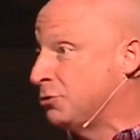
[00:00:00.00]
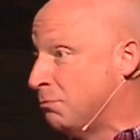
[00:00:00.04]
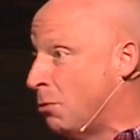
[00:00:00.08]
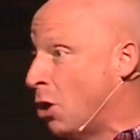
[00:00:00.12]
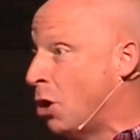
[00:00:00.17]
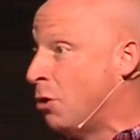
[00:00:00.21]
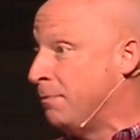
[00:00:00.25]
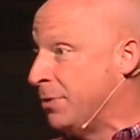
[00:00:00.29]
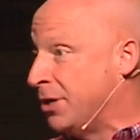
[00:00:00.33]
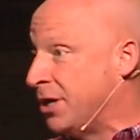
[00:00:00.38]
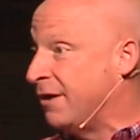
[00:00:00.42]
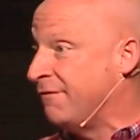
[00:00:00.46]

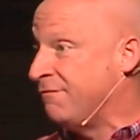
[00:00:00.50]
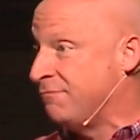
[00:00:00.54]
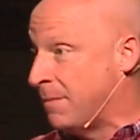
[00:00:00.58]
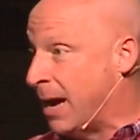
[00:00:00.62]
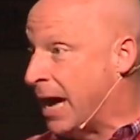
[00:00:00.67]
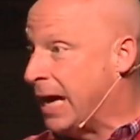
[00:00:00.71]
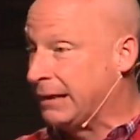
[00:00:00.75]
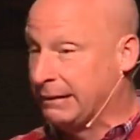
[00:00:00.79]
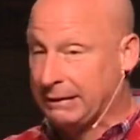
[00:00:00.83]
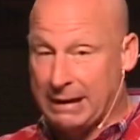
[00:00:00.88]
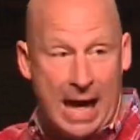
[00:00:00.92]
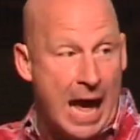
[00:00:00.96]
moment of
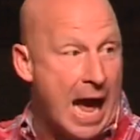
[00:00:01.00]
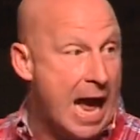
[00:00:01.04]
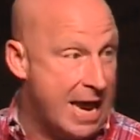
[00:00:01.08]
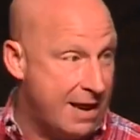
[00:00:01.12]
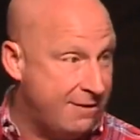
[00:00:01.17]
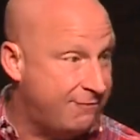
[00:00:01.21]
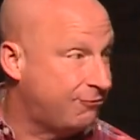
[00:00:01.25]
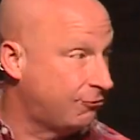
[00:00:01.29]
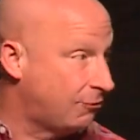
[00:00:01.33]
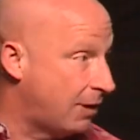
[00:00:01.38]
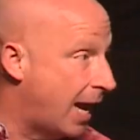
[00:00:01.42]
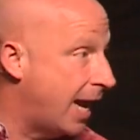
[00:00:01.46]
my
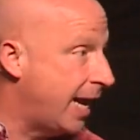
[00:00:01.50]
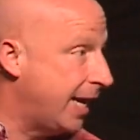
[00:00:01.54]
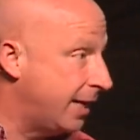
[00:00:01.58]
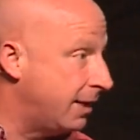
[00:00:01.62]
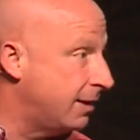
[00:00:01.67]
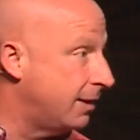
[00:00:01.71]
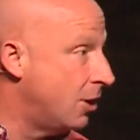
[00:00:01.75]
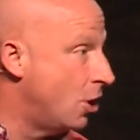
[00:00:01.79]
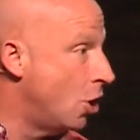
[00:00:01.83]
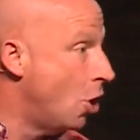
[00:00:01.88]
life, right?